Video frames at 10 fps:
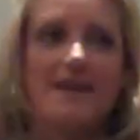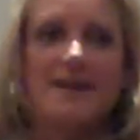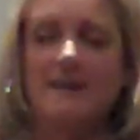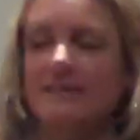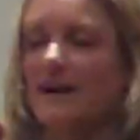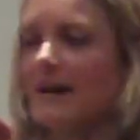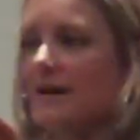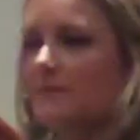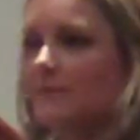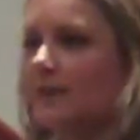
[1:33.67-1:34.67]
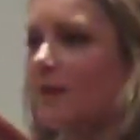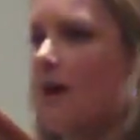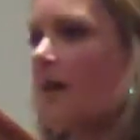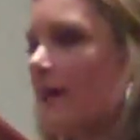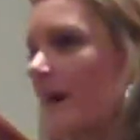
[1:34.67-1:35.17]
and
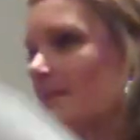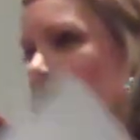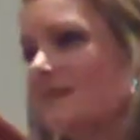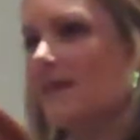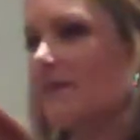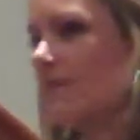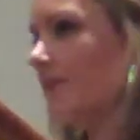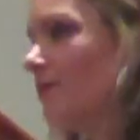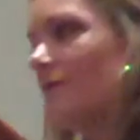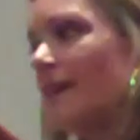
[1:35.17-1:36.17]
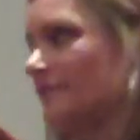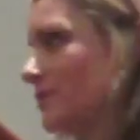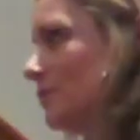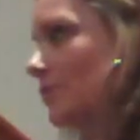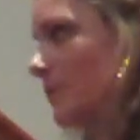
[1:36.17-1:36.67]
all kinds of stuff that you don't
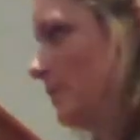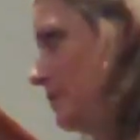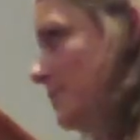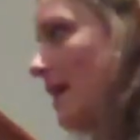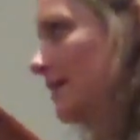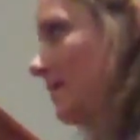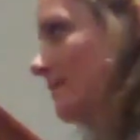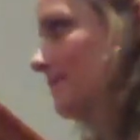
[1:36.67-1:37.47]
have to do with Beachbody.